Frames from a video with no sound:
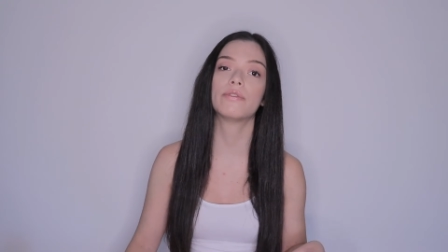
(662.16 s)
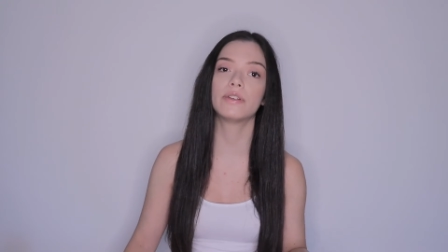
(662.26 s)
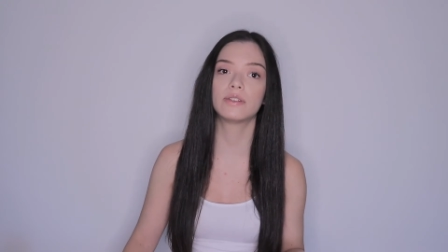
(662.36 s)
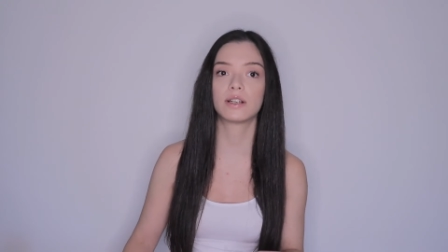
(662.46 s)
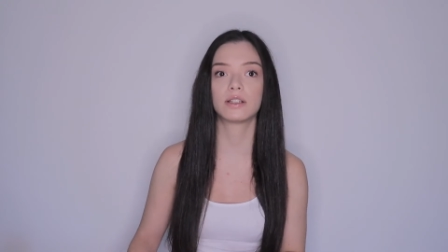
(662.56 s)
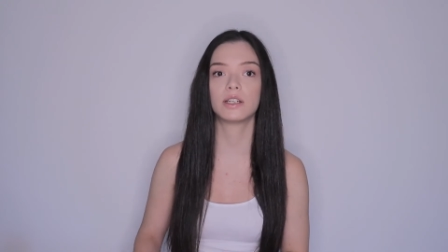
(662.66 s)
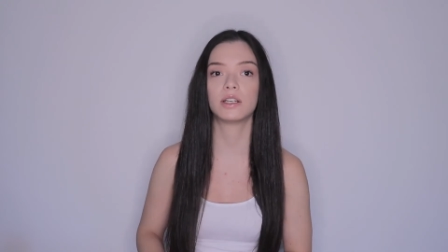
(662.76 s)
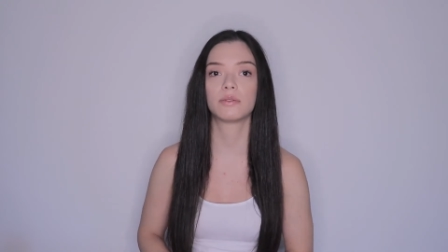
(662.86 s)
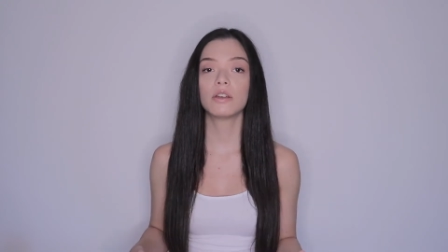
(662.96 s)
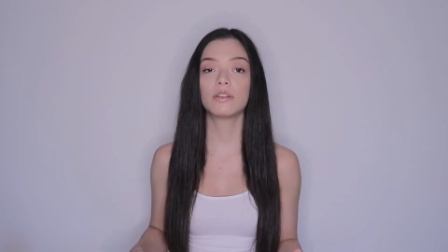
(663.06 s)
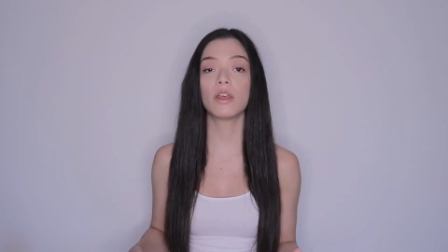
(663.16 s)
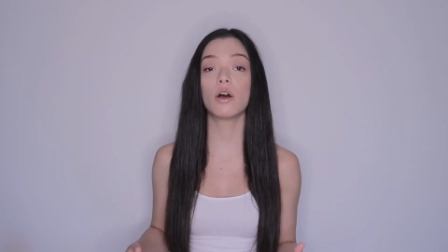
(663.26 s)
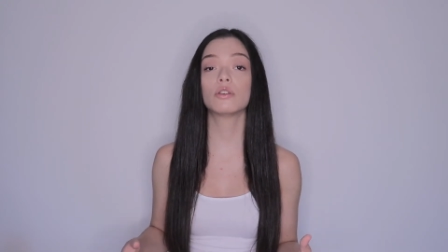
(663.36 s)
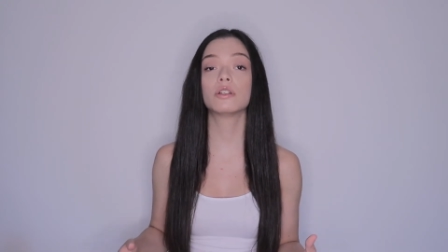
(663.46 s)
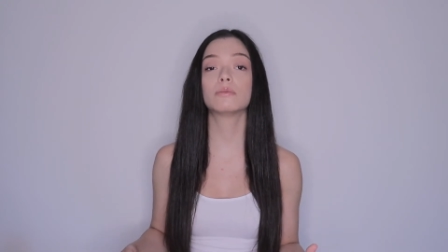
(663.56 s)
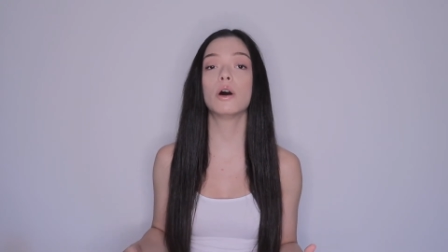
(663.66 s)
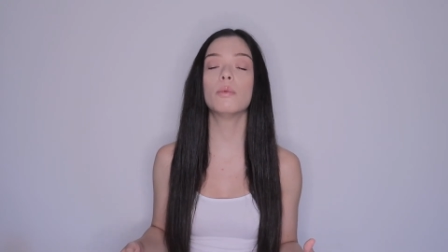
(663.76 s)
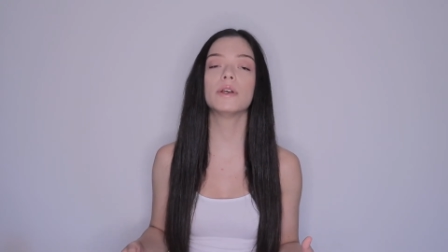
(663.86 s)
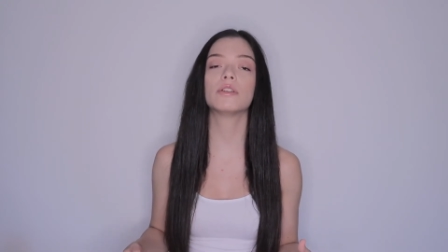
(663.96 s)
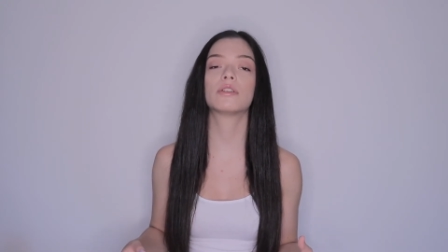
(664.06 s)
physically. So the
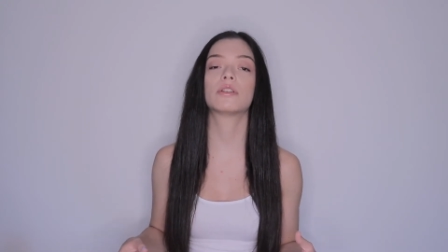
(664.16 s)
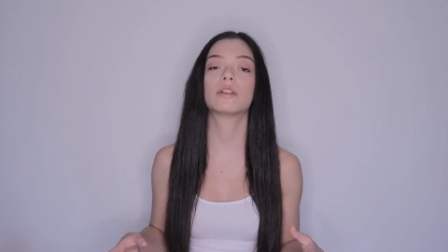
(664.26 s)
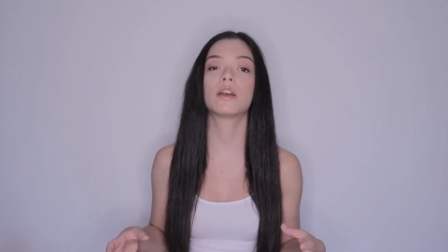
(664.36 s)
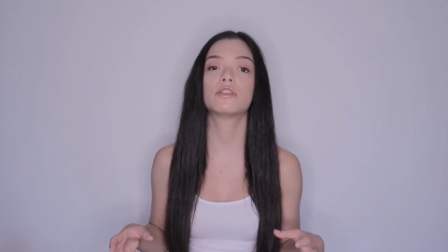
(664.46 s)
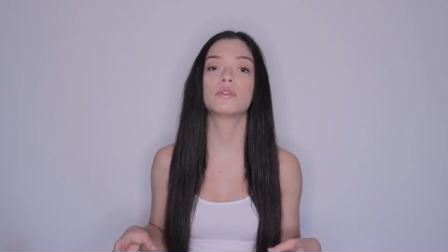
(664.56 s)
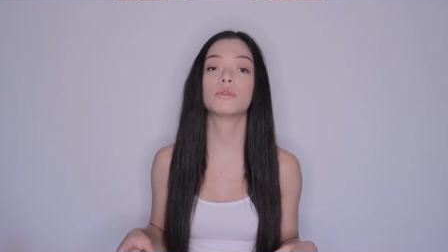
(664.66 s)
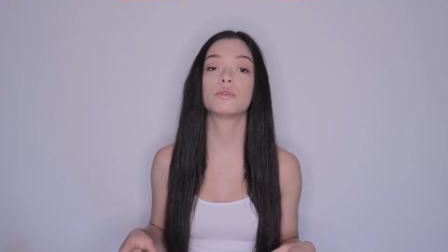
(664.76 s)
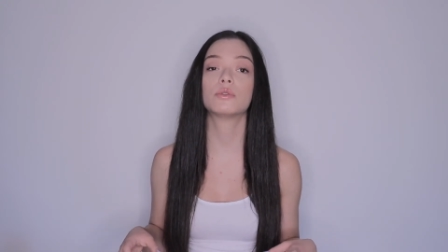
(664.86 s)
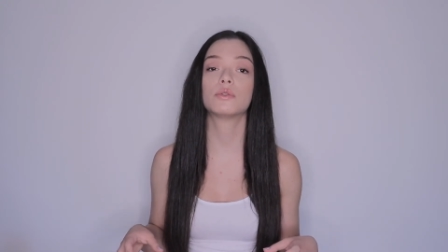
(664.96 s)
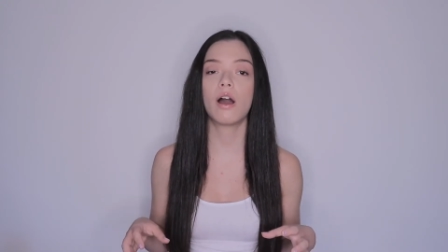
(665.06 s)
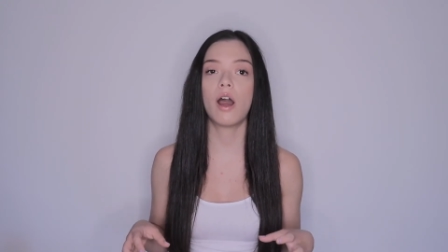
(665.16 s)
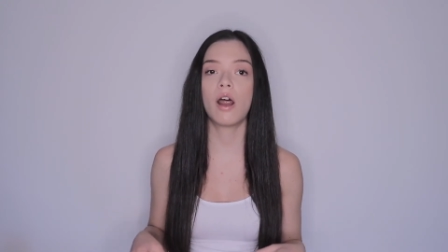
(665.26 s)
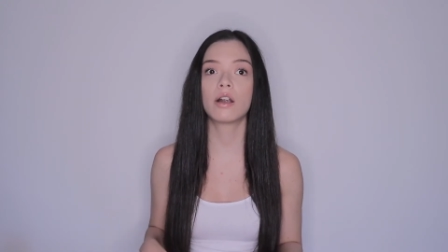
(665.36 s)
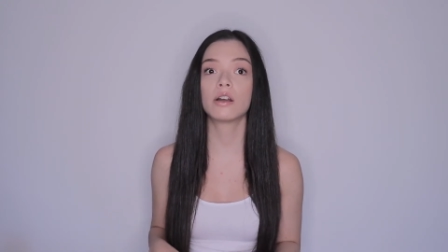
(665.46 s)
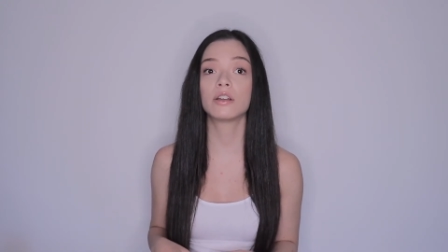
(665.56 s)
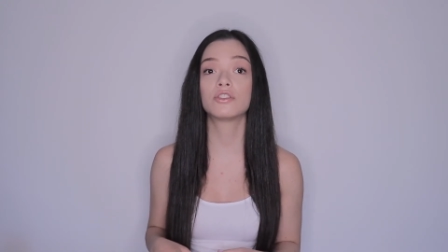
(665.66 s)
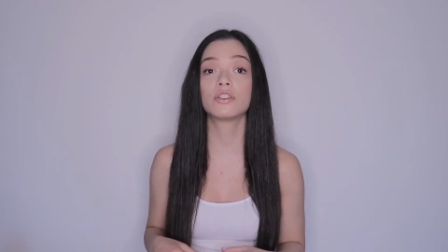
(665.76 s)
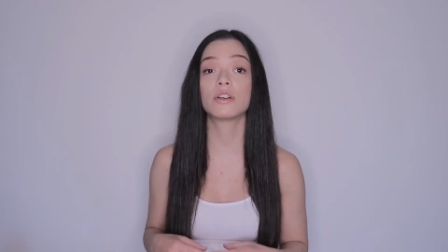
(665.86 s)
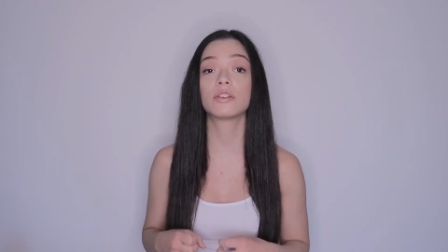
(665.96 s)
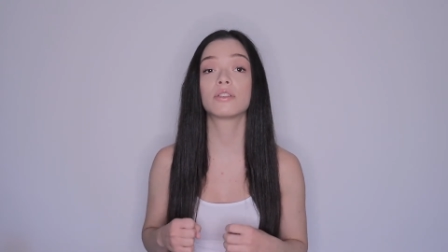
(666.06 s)
moments that you are
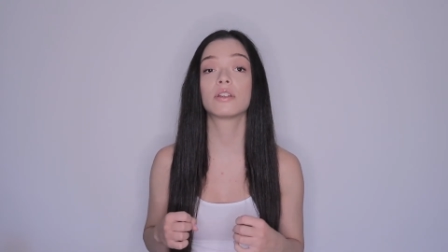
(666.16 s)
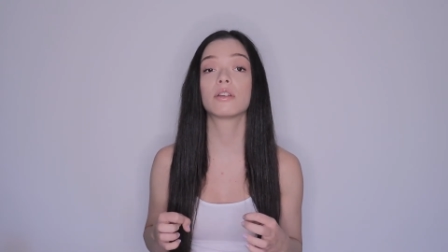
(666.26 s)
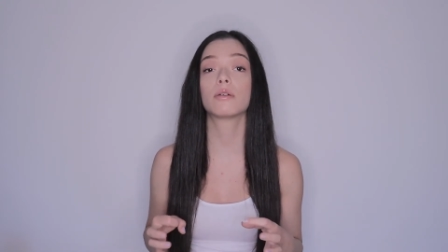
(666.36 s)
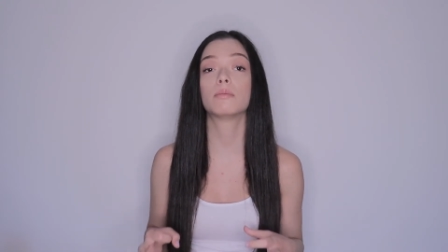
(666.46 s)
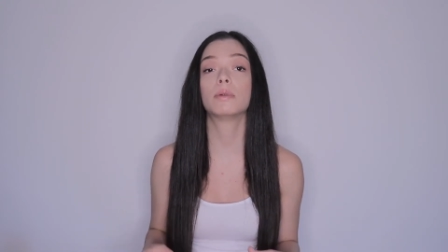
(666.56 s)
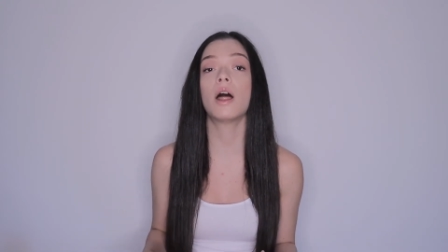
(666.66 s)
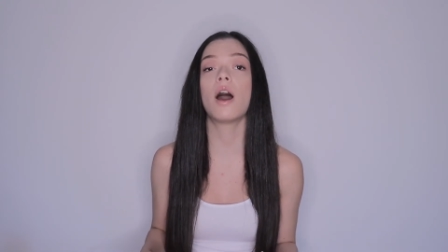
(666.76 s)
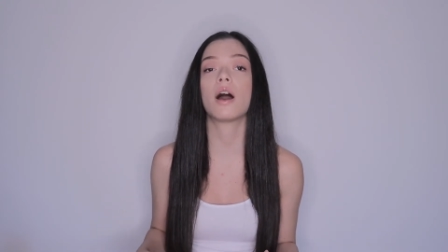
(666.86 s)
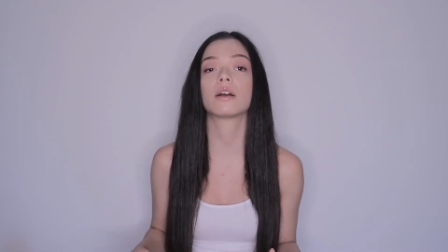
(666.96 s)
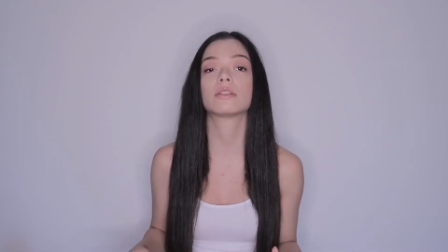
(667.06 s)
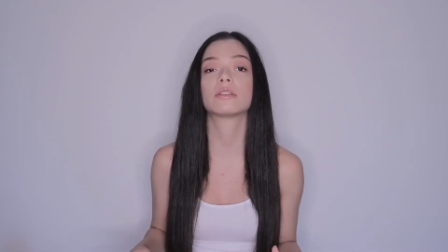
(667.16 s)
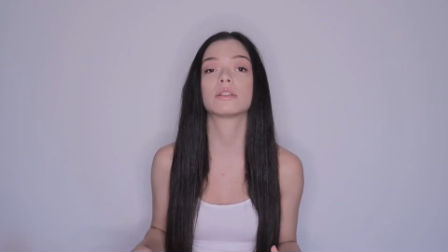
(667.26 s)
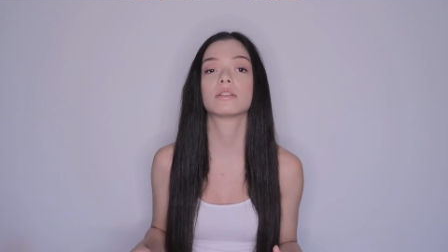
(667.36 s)
just blocked,